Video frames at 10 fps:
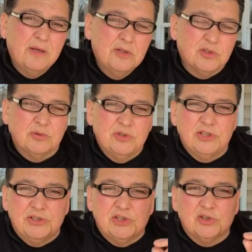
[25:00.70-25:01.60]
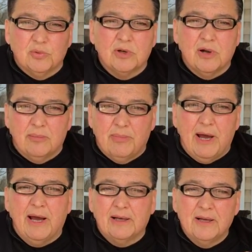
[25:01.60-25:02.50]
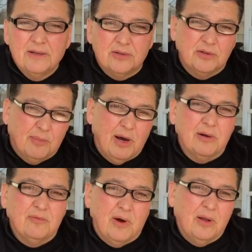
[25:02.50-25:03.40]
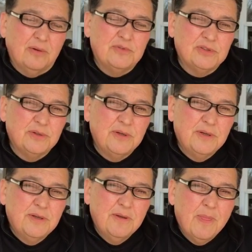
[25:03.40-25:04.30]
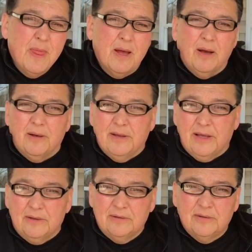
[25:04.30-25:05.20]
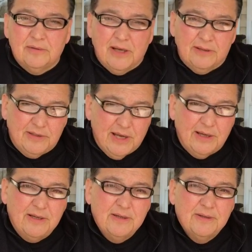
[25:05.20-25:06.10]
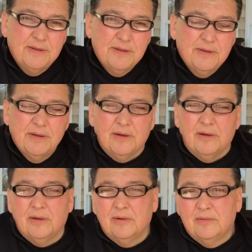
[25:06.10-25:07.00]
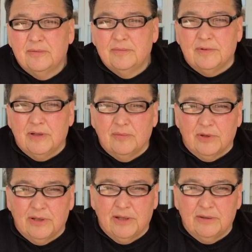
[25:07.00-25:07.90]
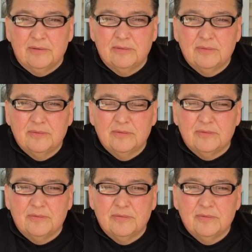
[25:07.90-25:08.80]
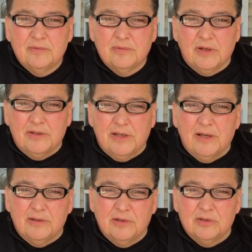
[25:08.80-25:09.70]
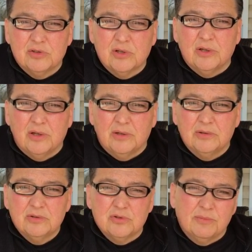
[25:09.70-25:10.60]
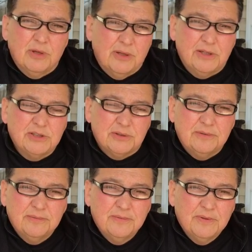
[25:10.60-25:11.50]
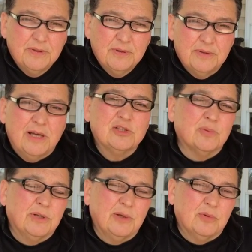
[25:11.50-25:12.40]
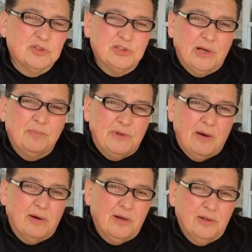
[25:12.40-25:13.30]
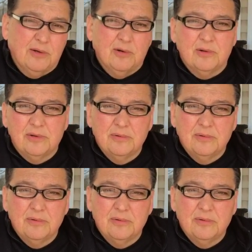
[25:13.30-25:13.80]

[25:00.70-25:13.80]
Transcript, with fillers: So Jesus will come back to the Mount of Olives on that that day, uh, that when that at the end of the uh, tribulation, that's when he will step down on the earth,